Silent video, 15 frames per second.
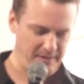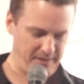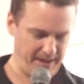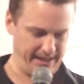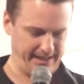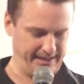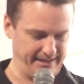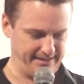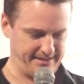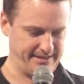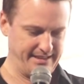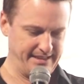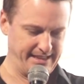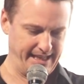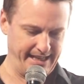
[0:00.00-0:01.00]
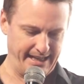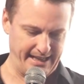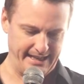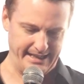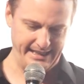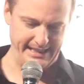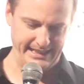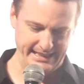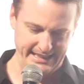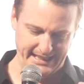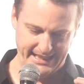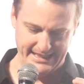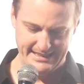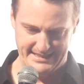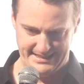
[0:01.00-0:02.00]
things that I
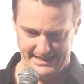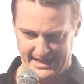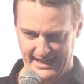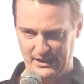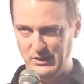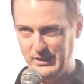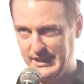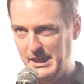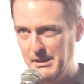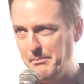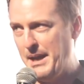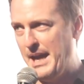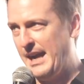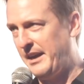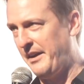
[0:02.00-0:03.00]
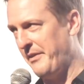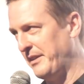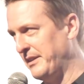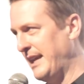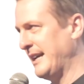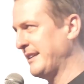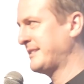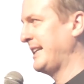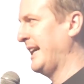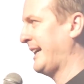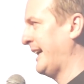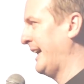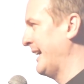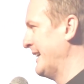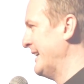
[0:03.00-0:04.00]
can say, looking back on the last
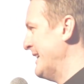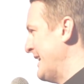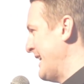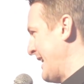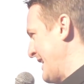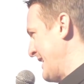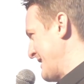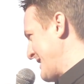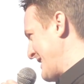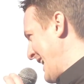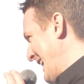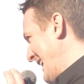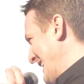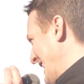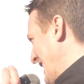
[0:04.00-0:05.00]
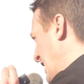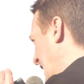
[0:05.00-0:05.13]
decade, is that